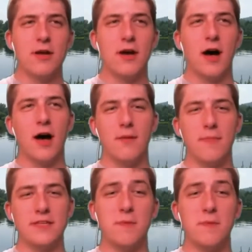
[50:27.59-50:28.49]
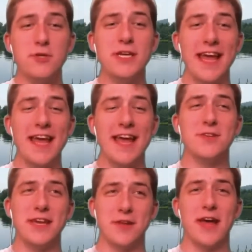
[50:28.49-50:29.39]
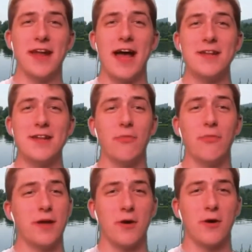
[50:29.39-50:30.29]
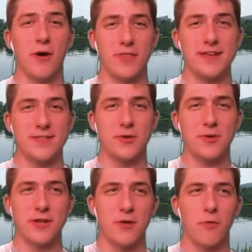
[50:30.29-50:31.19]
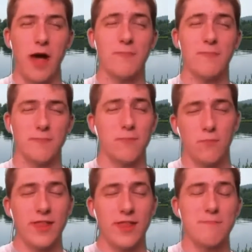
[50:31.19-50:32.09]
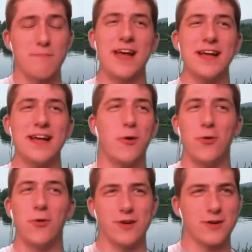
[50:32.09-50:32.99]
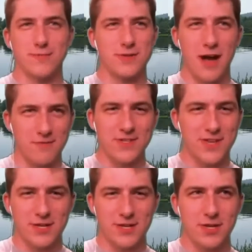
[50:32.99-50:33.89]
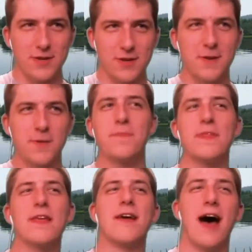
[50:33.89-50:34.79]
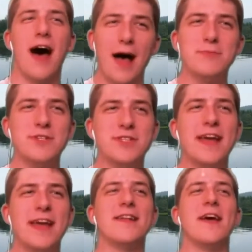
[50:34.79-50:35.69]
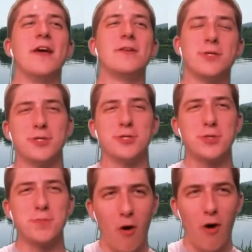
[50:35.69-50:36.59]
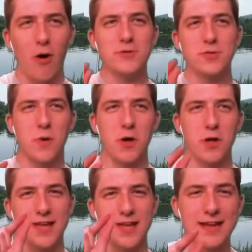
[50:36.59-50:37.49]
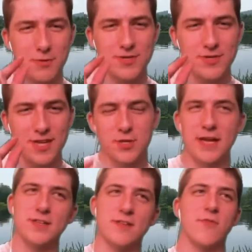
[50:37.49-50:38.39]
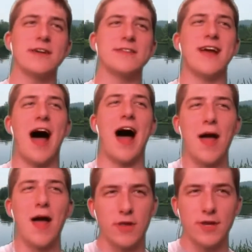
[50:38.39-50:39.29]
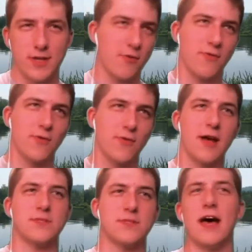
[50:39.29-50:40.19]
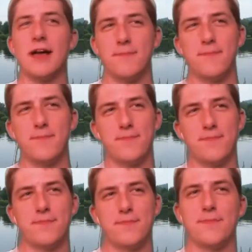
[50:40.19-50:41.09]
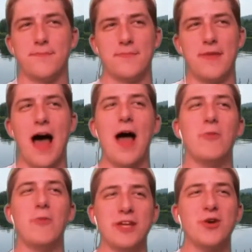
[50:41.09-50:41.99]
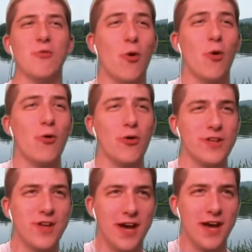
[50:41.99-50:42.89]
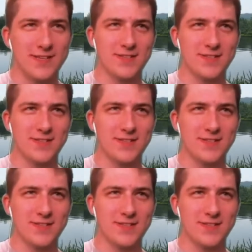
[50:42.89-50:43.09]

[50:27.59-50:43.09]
Um, especially in the age of the internet, I don't think McCarthyism could get away with it. But that's a whole other conversation. I'm just saying, such a small, small, tiny percent chance of risk, I'm willing to go for the upside. I'm willing to roll the dice.